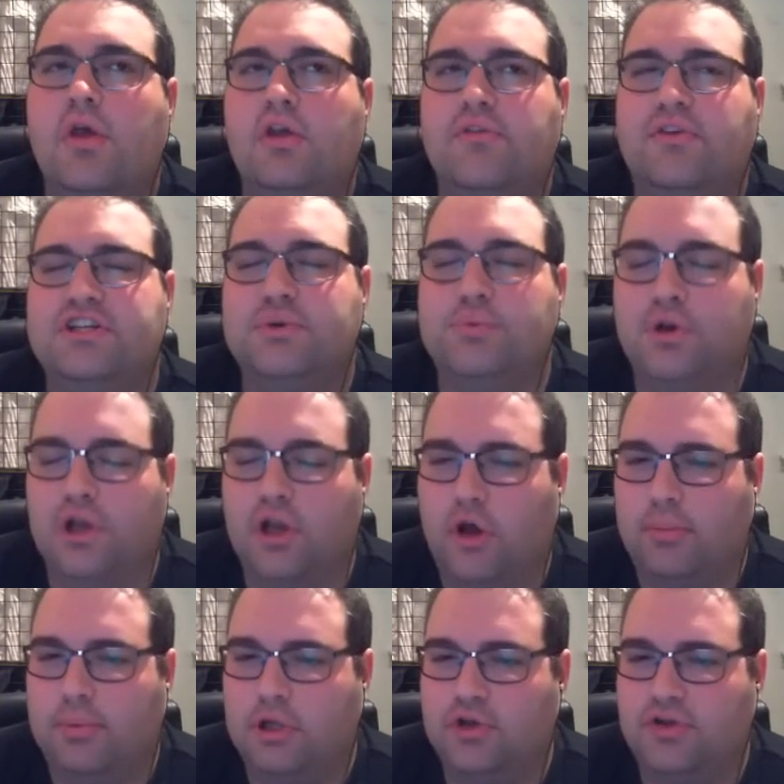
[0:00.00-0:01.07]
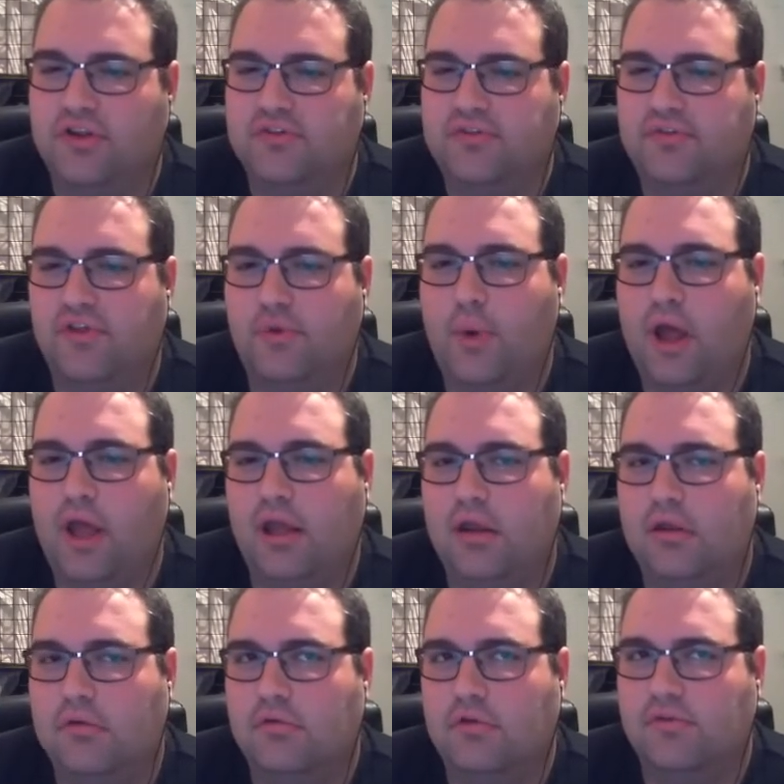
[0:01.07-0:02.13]
you've actually won a lot of plaudits for the way
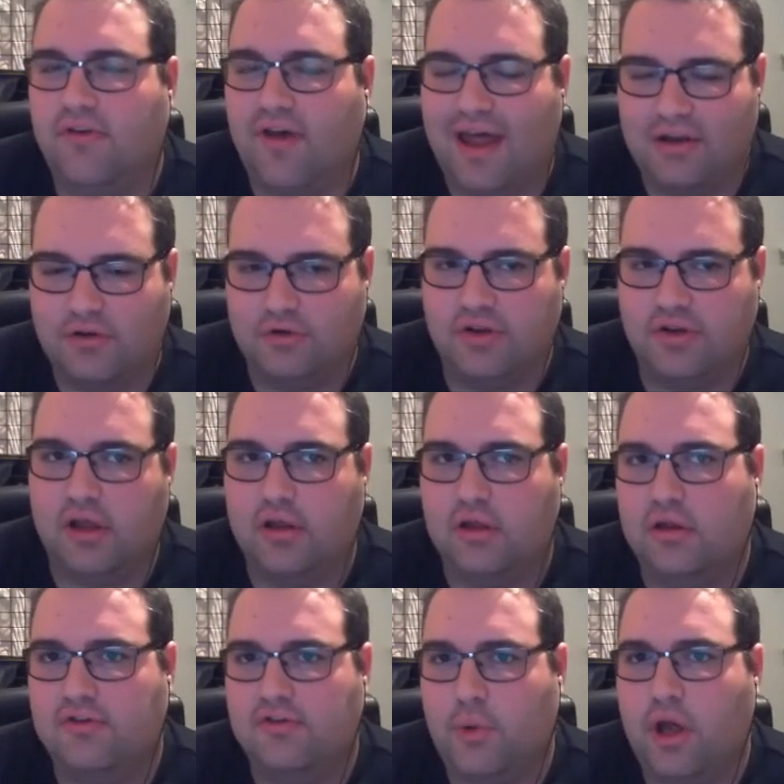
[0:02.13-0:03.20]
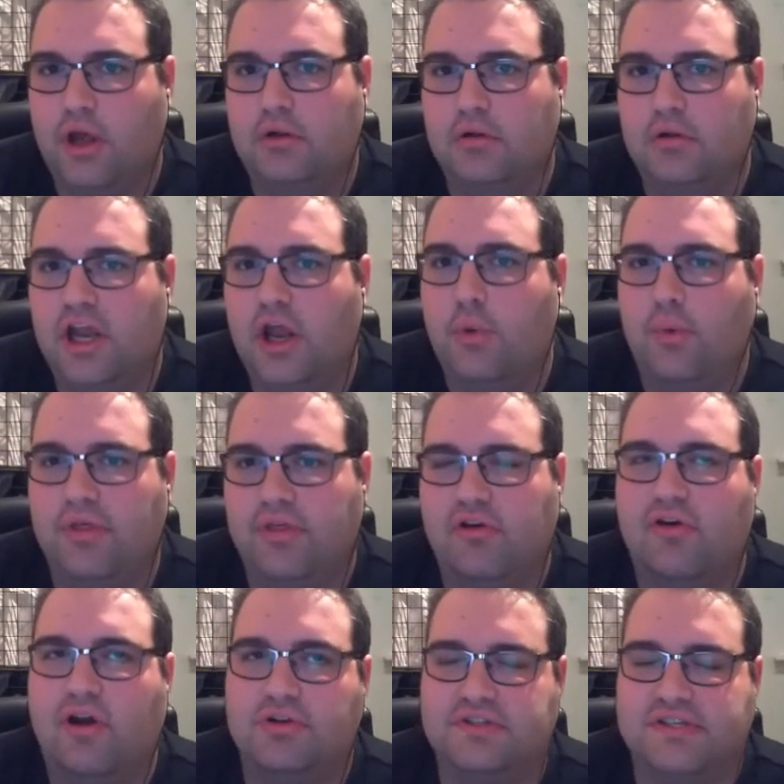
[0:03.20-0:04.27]
you've handled it as well, with
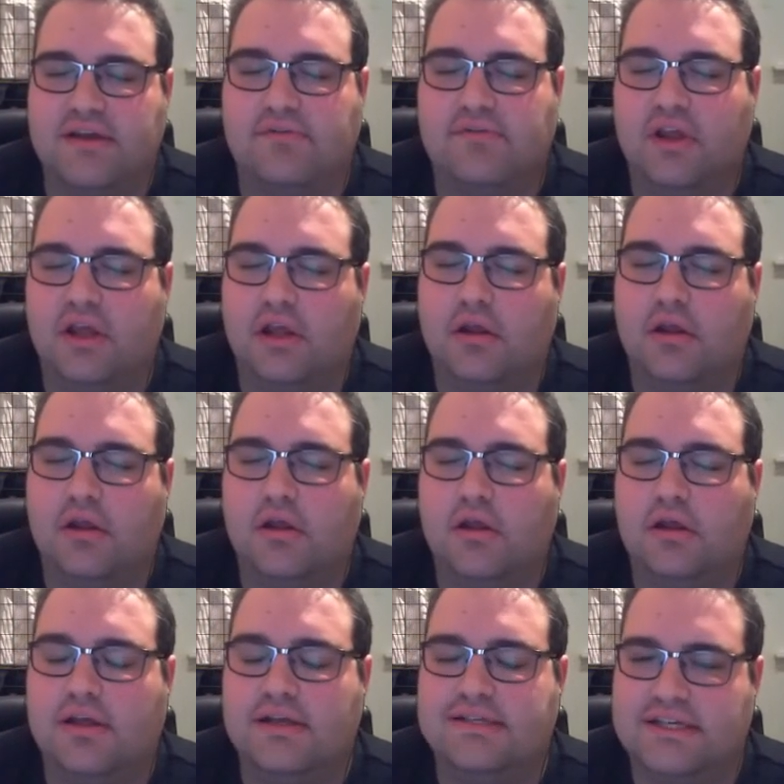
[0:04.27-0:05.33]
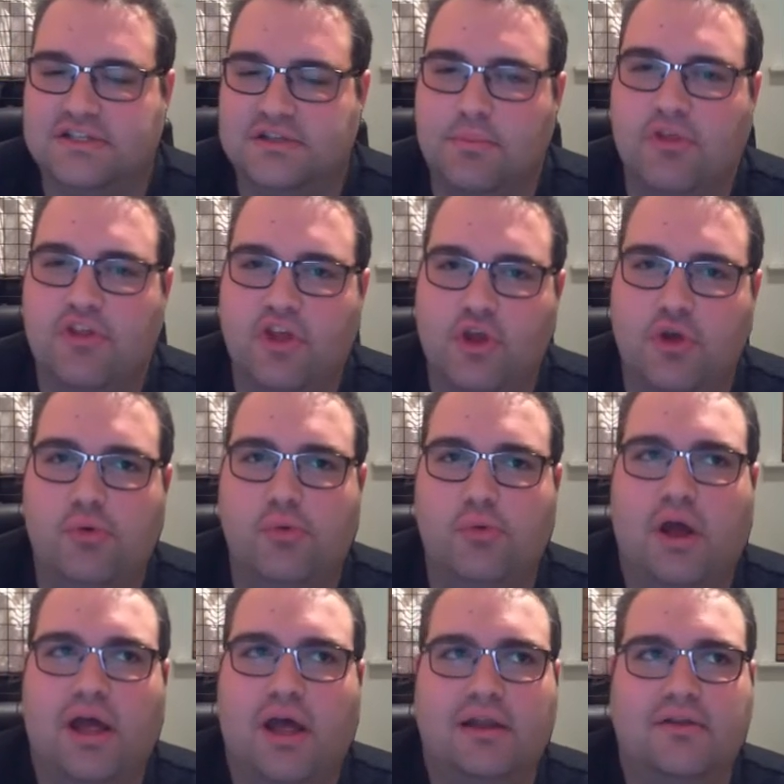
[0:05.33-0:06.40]
crowd safety. Is that something that you
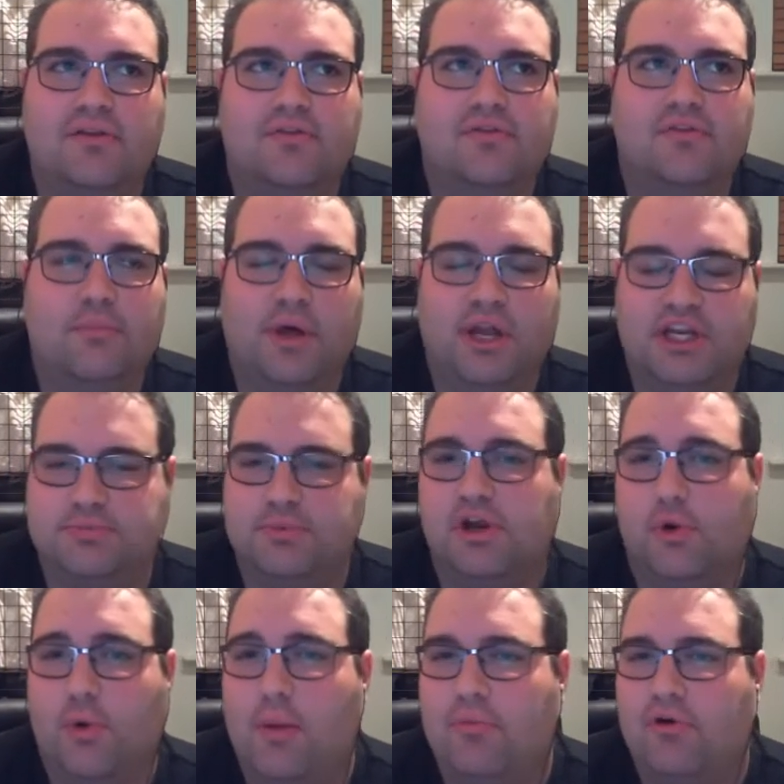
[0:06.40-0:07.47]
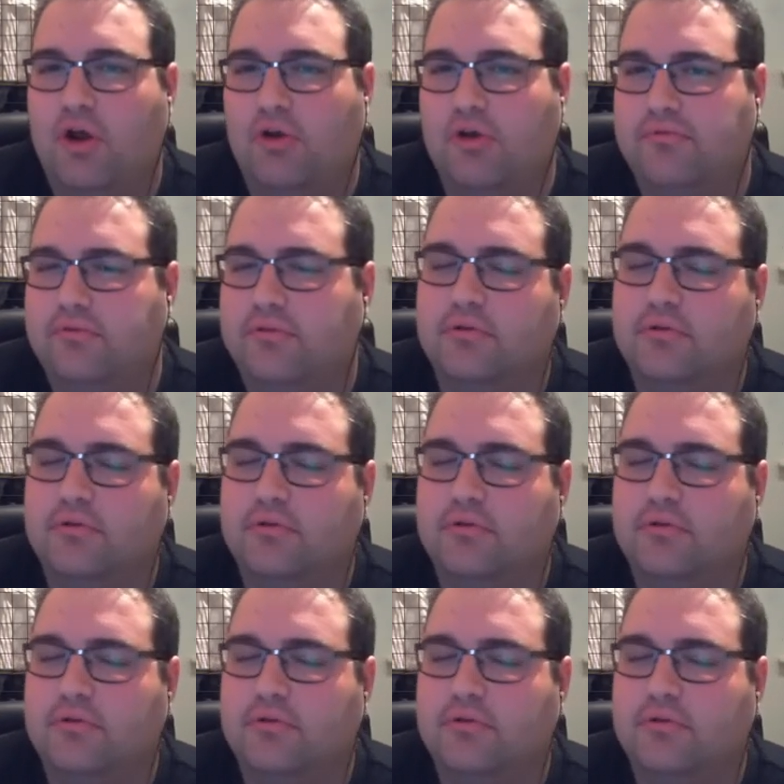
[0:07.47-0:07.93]
and the management are quite proud of?